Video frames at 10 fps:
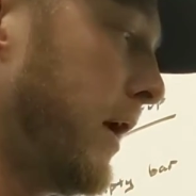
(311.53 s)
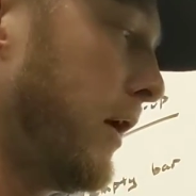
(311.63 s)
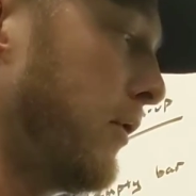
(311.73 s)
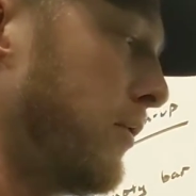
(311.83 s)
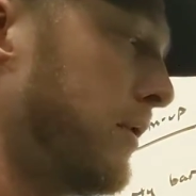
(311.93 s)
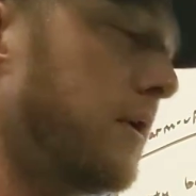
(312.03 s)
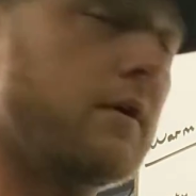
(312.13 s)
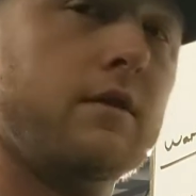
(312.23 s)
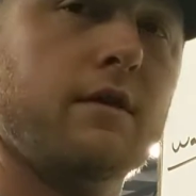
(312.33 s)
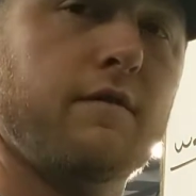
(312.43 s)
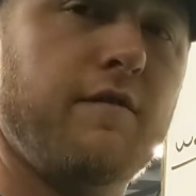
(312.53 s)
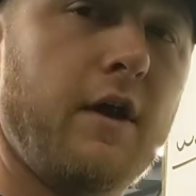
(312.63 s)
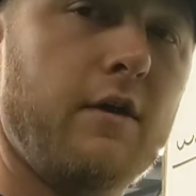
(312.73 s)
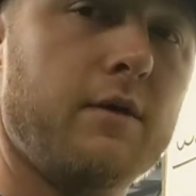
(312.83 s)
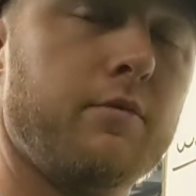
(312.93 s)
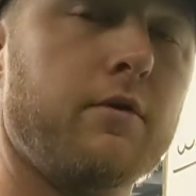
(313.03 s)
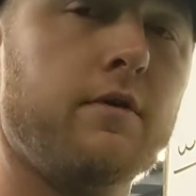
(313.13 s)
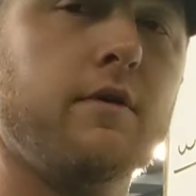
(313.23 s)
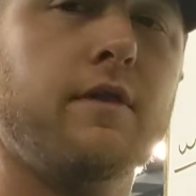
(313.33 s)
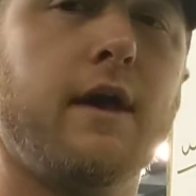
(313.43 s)
to know the
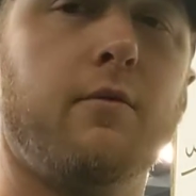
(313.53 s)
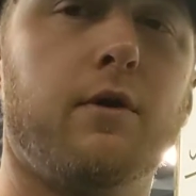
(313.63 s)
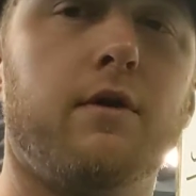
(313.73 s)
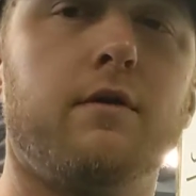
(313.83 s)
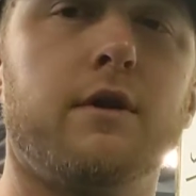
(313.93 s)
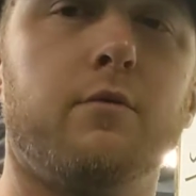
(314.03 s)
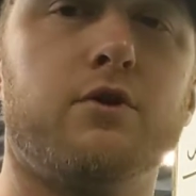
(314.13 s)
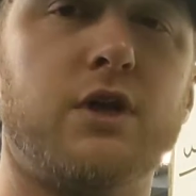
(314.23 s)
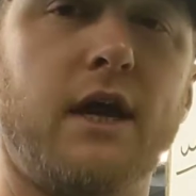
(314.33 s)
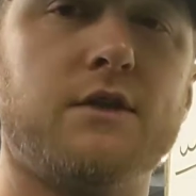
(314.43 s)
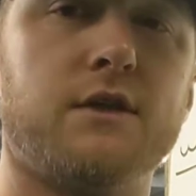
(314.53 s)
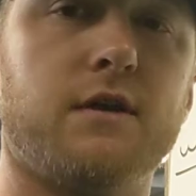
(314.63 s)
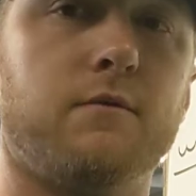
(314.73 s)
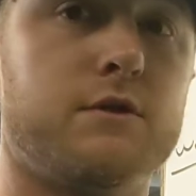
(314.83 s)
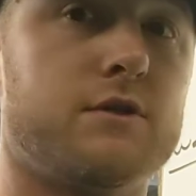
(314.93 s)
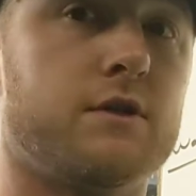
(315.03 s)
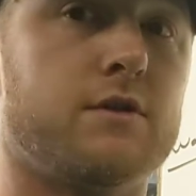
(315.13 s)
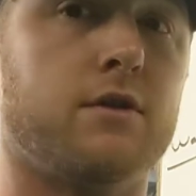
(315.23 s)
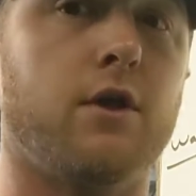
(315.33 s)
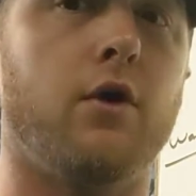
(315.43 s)
variable that we're changing, which is
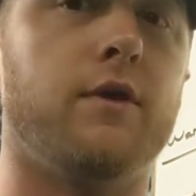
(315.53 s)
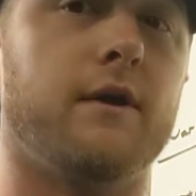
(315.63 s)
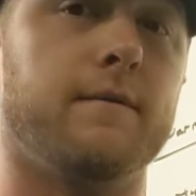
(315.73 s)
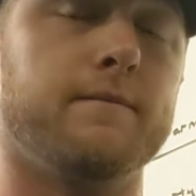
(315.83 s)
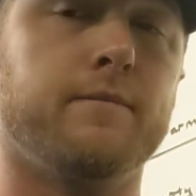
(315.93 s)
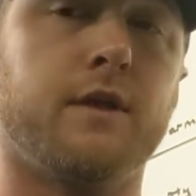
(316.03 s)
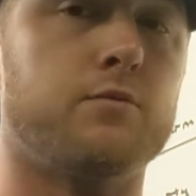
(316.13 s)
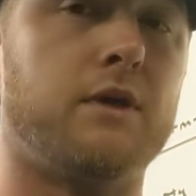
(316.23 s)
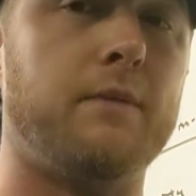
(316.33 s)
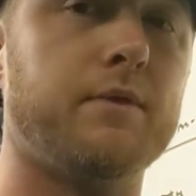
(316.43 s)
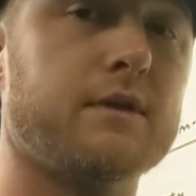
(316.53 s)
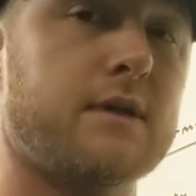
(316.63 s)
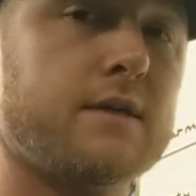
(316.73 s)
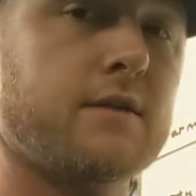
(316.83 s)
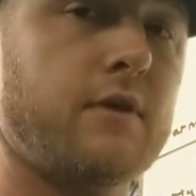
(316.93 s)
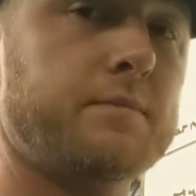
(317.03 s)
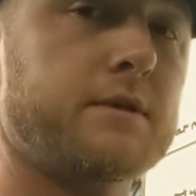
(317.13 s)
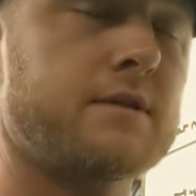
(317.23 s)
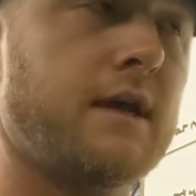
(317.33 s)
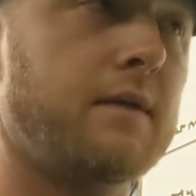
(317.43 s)
just the loading, because we're keeping the sets and the
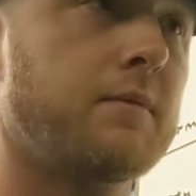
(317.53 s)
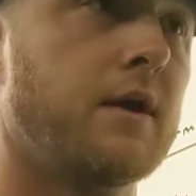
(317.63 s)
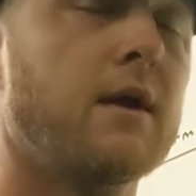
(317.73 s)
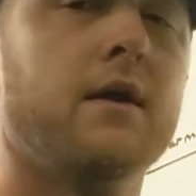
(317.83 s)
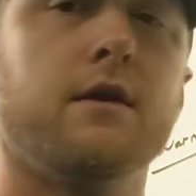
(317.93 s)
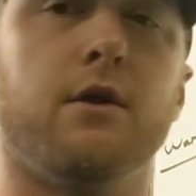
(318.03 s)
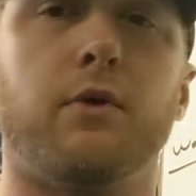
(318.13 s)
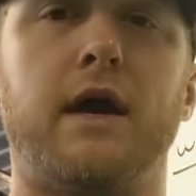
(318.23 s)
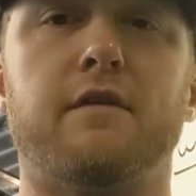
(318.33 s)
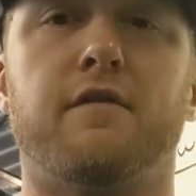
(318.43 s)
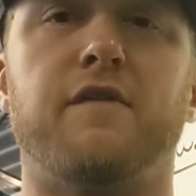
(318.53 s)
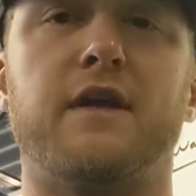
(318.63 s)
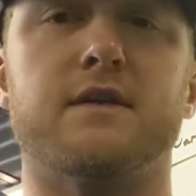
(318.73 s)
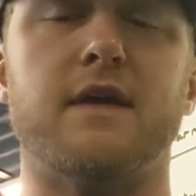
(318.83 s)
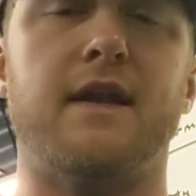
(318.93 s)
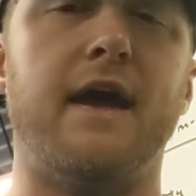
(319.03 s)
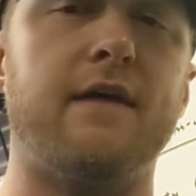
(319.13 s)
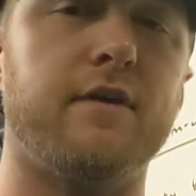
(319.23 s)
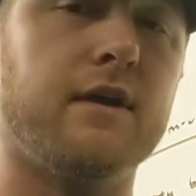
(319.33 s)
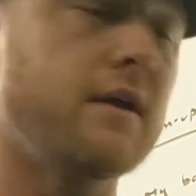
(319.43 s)
reps the same. What kind of effect is that
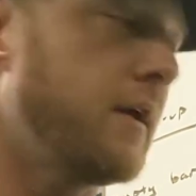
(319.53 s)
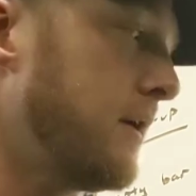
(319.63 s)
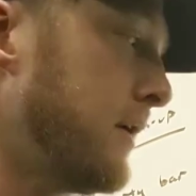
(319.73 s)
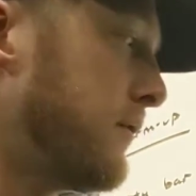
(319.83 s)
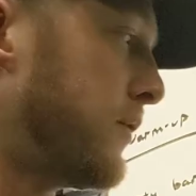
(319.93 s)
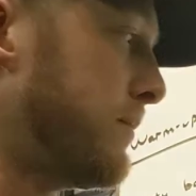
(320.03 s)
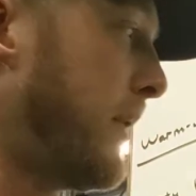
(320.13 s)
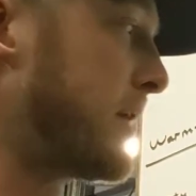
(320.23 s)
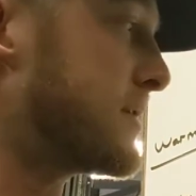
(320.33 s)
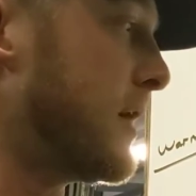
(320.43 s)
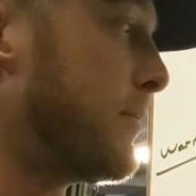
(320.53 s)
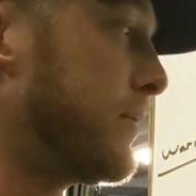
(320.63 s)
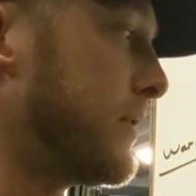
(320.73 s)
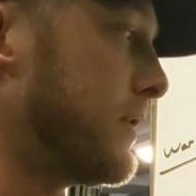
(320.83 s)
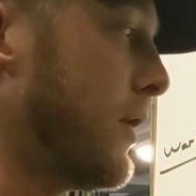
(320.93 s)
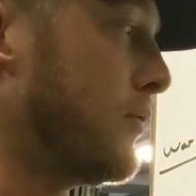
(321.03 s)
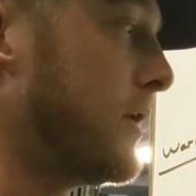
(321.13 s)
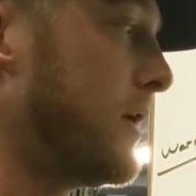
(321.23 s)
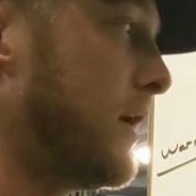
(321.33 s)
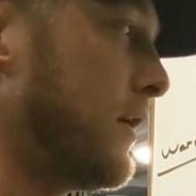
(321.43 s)
having? If we mess up the
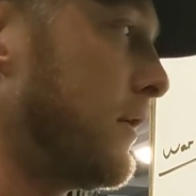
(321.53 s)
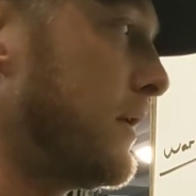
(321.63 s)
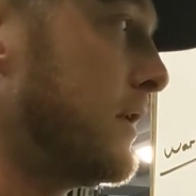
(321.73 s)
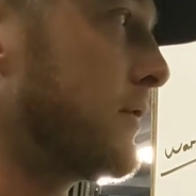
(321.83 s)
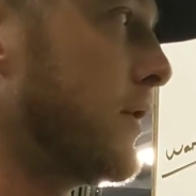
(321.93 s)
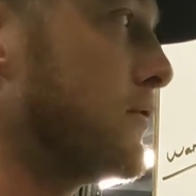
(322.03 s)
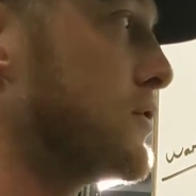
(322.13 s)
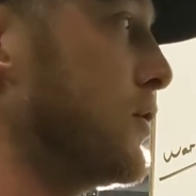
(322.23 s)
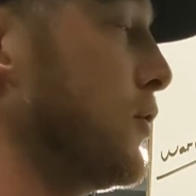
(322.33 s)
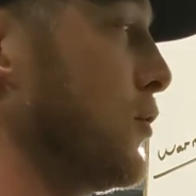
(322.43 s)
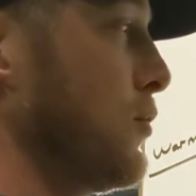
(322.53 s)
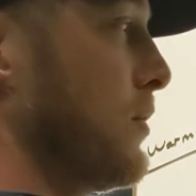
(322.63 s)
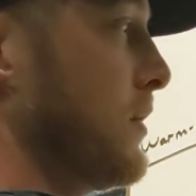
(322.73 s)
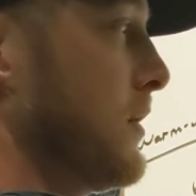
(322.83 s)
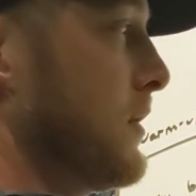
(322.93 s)
loading here and either go too